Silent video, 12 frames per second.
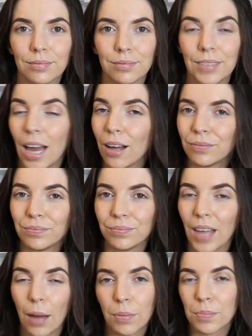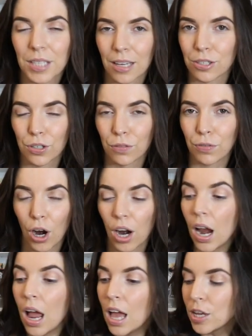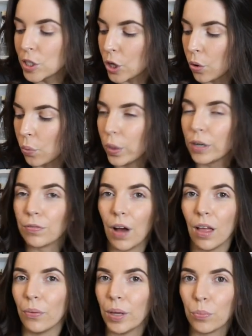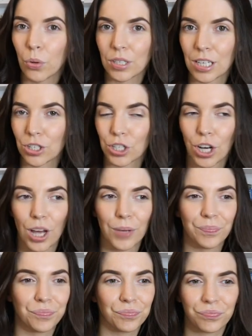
Yeah, I'm obsessed so far. So we're following Morticia,